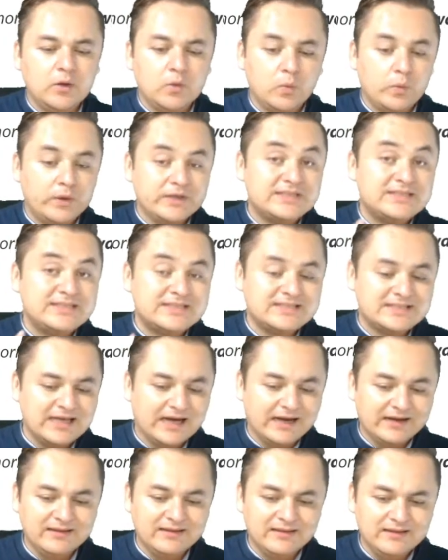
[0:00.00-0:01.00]
when
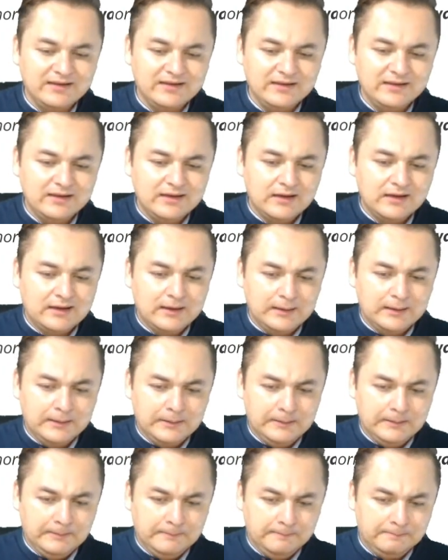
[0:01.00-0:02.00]
suddenly
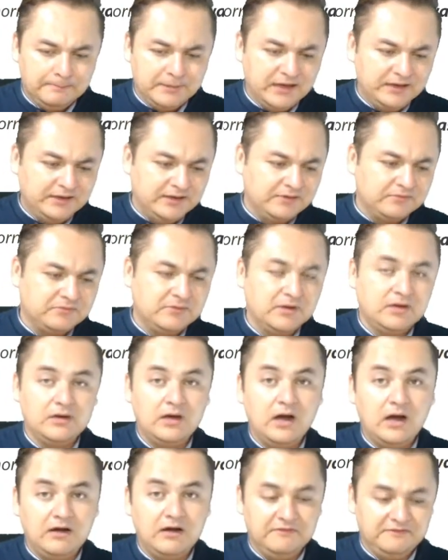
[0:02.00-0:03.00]
Bunny ran
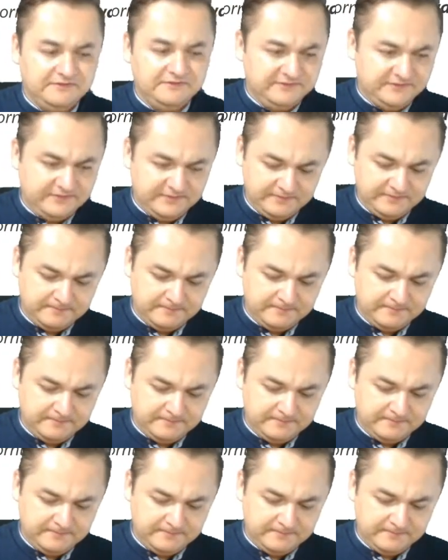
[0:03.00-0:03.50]
off.